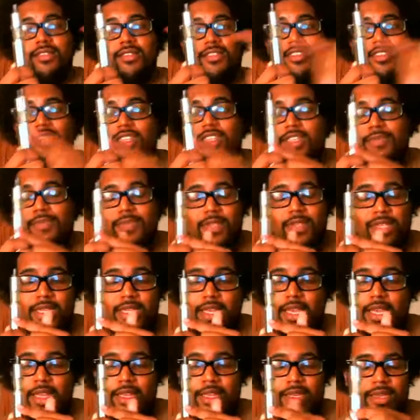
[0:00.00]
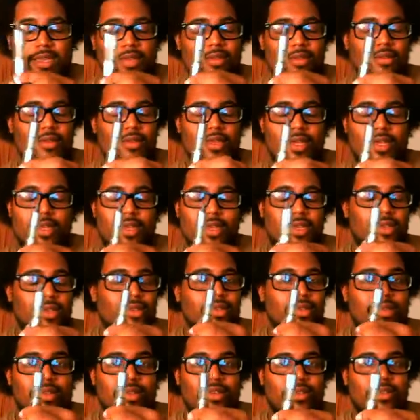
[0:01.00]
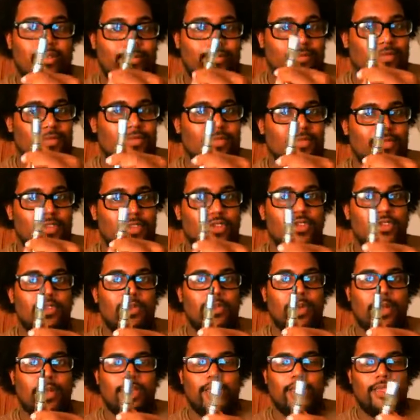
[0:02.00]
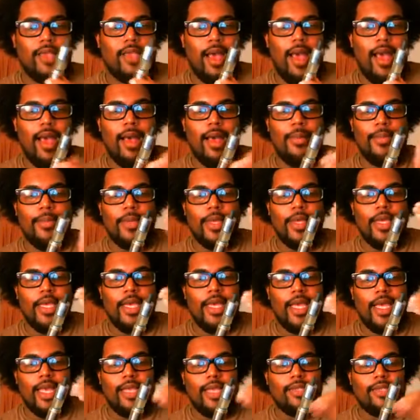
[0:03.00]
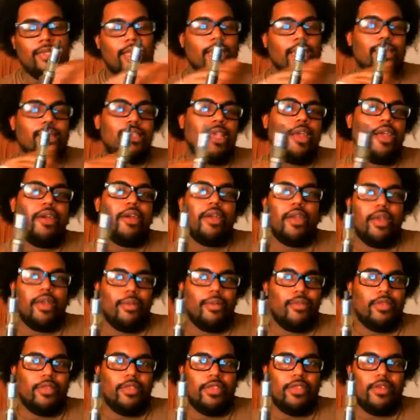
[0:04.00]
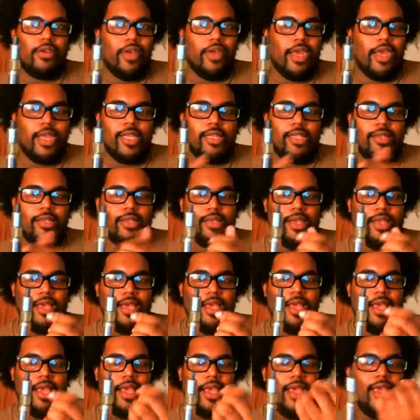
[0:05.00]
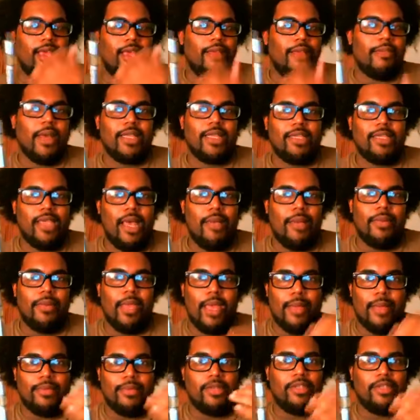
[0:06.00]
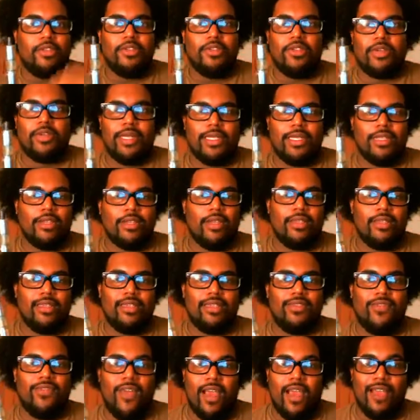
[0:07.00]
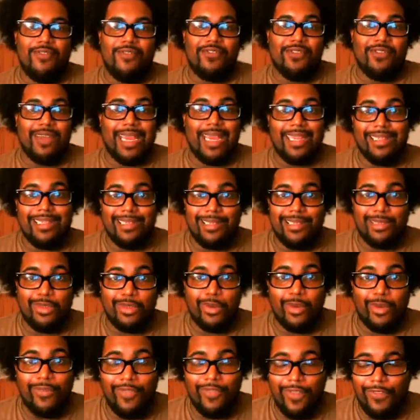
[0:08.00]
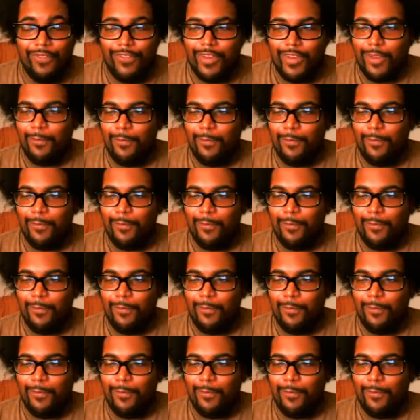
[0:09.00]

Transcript: cheap Sigeli, tube on the top, it's not tearing up the threads, and my top cap still threads on just fine for an 18350.